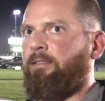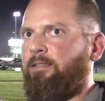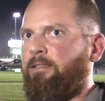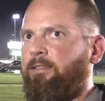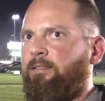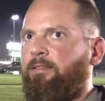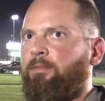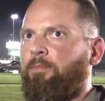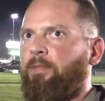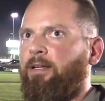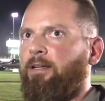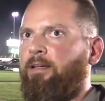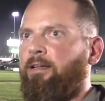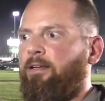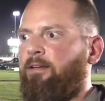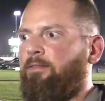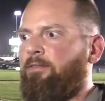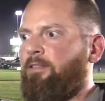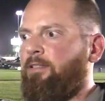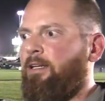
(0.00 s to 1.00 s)
system I
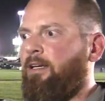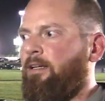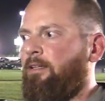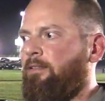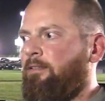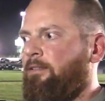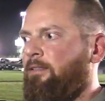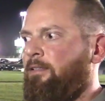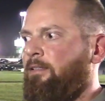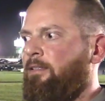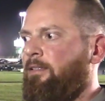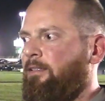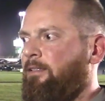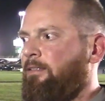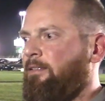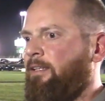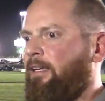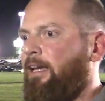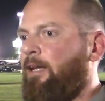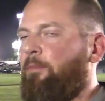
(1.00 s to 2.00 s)
have. You gotta
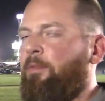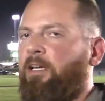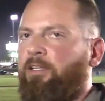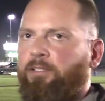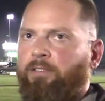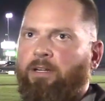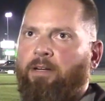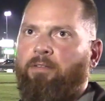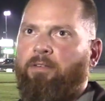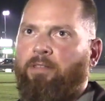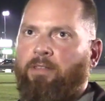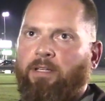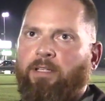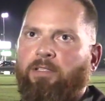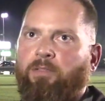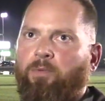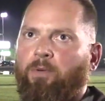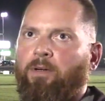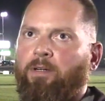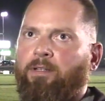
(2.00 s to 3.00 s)
make sure
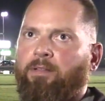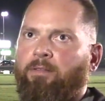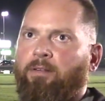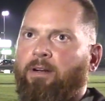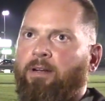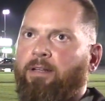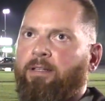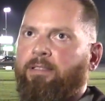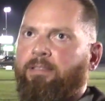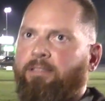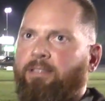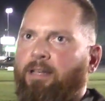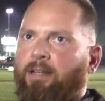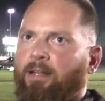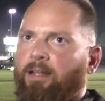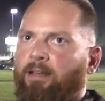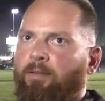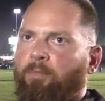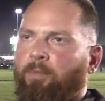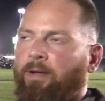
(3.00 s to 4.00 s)
everything's working right. It's
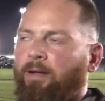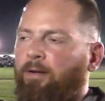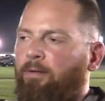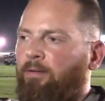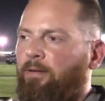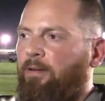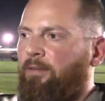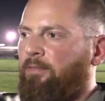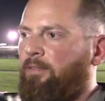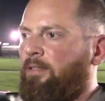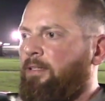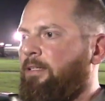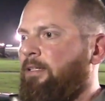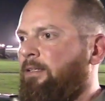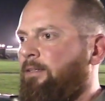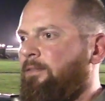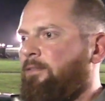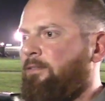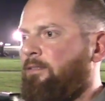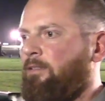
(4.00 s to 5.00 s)
gotta have power and everything
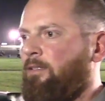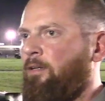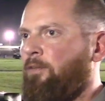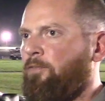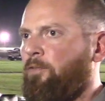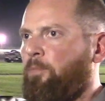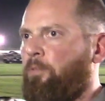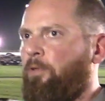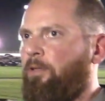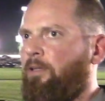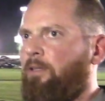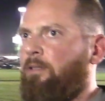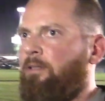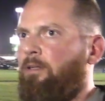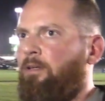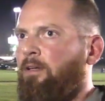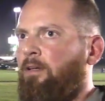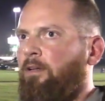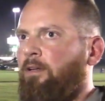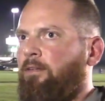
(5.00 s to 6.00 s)
else. If you put a
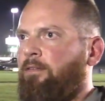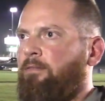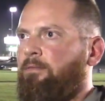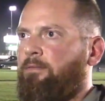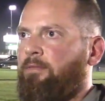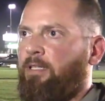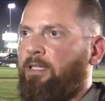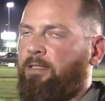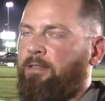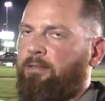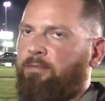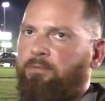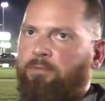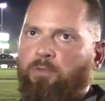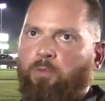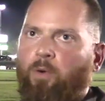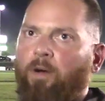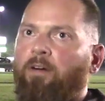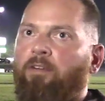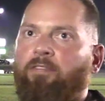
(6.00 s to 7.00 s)

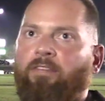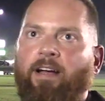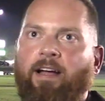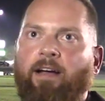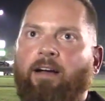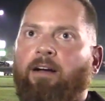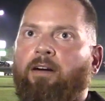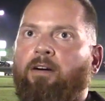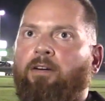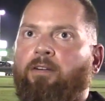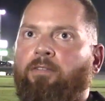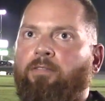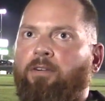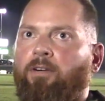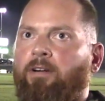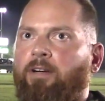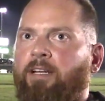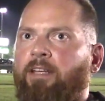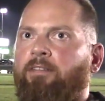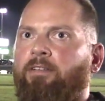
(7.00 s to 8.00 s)
12 valve
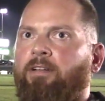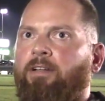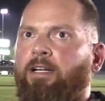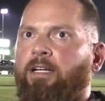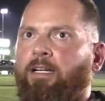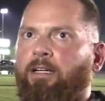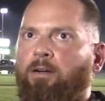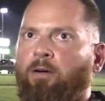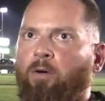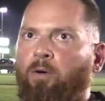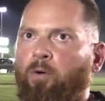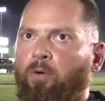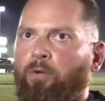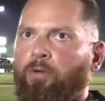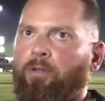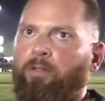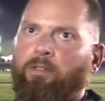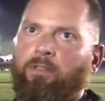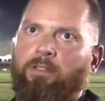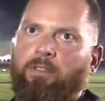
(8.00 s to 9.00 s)
or even like an
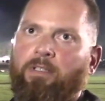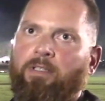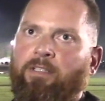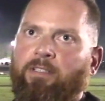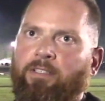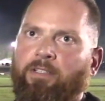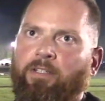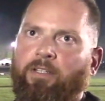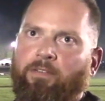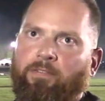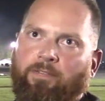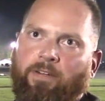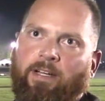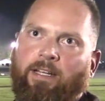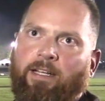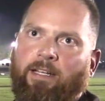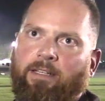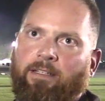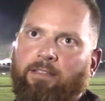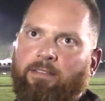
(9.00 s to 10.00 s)
older, you could
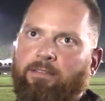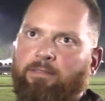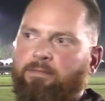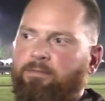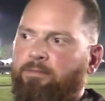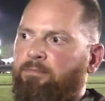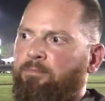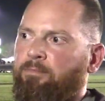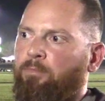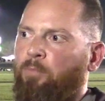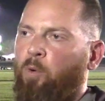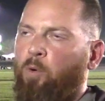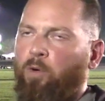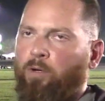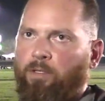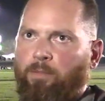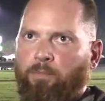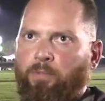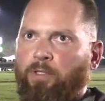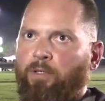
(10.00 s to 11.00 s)
find
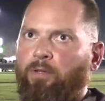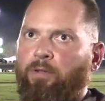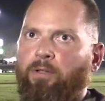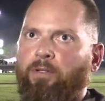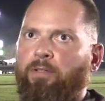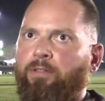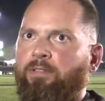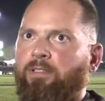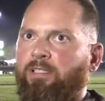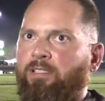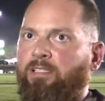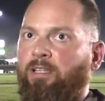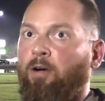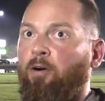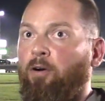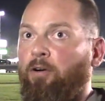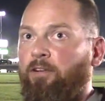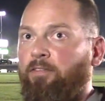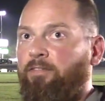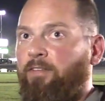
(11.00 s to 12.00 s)
more computers. It's
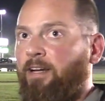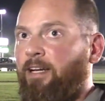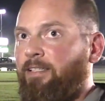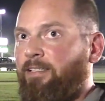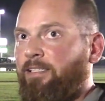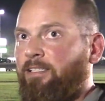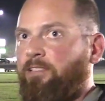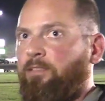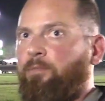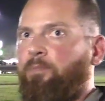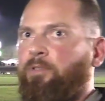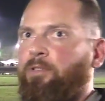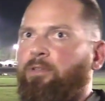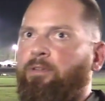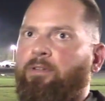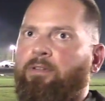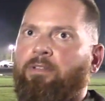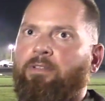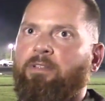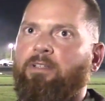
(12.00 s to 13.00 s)
hard to find this
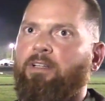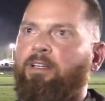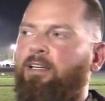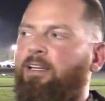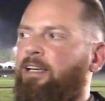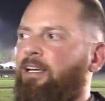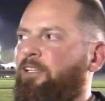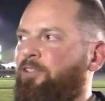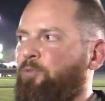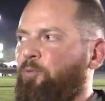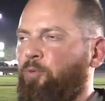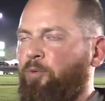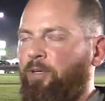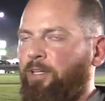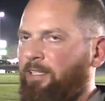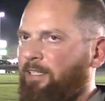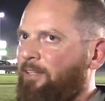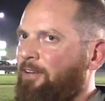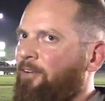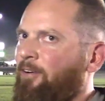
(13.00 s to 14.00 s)
computer. It's
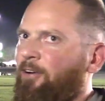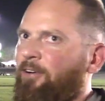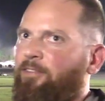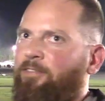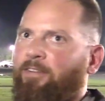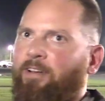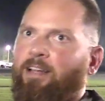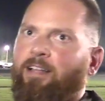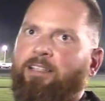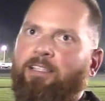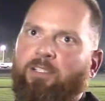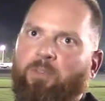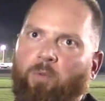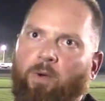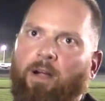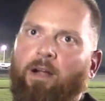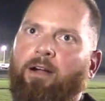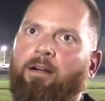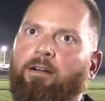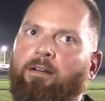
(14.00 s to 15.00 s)
really hard to find this
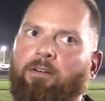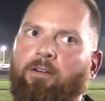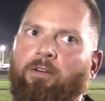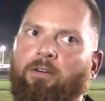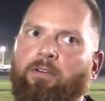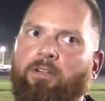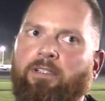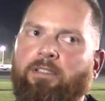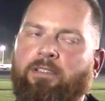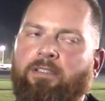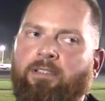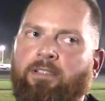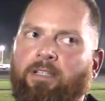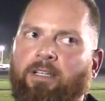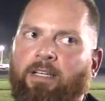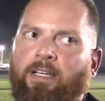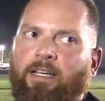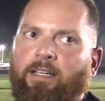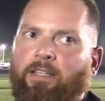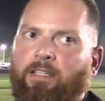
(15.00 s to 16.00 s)
wire and harness.
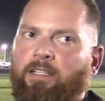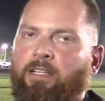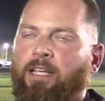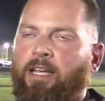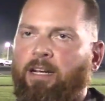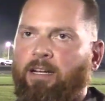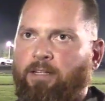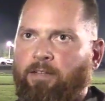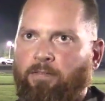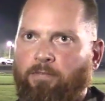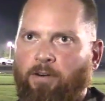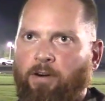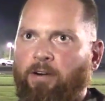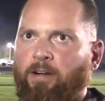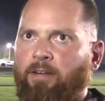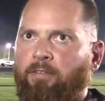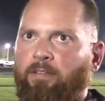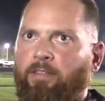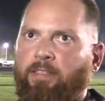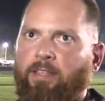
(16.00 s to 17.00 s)
And then you got to
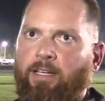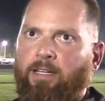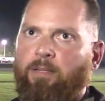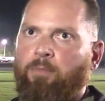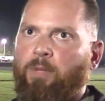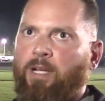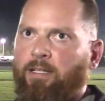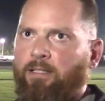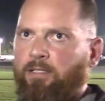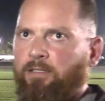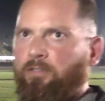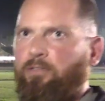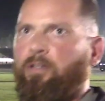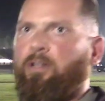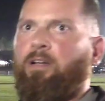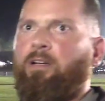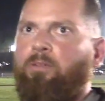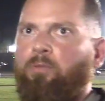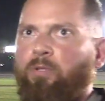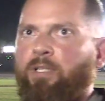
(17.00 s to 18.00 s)
convert everything to make this
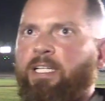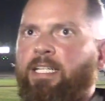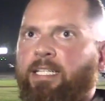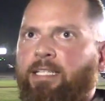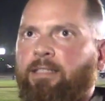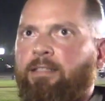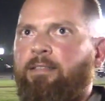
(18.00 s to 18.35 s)
truck read it.